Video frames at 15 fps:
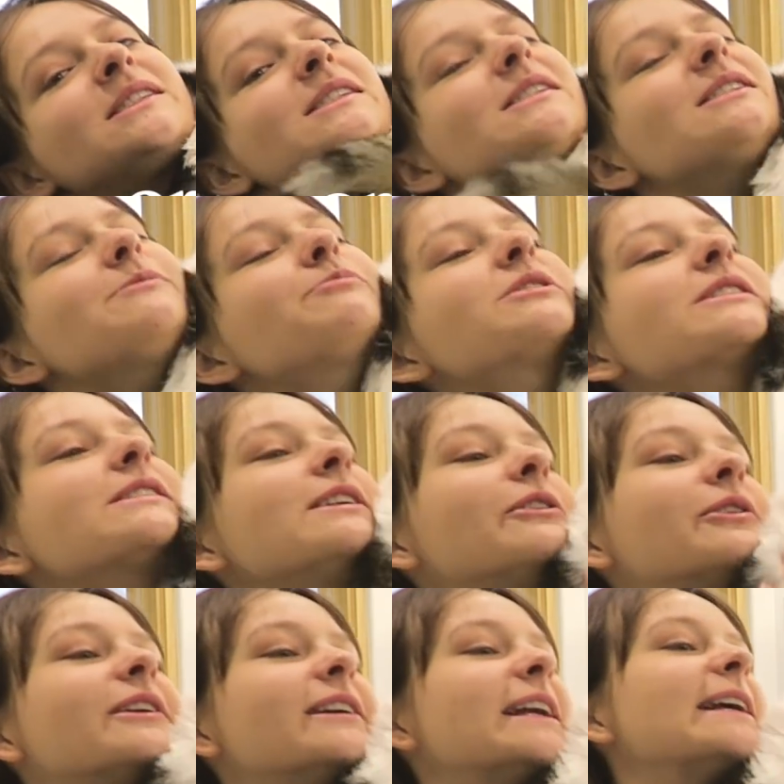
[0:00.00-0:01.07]
you
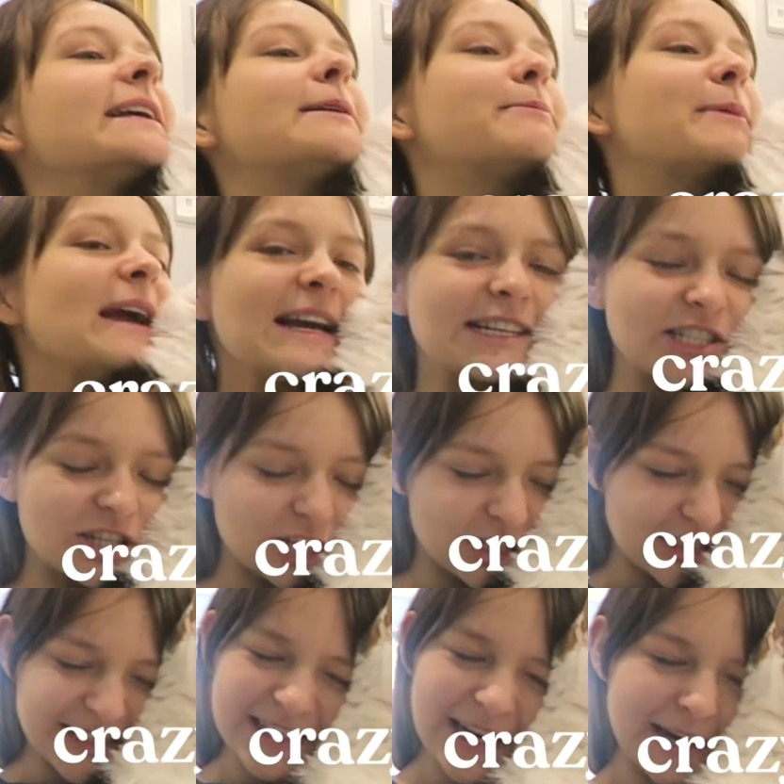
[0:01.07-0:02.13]
are gonna eat pasta
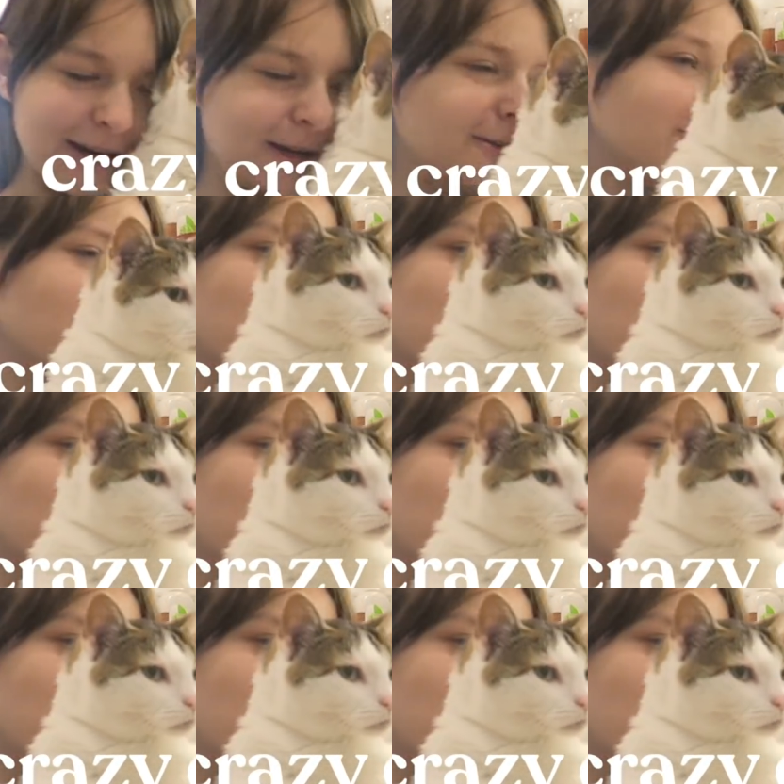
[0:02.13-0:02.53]
today.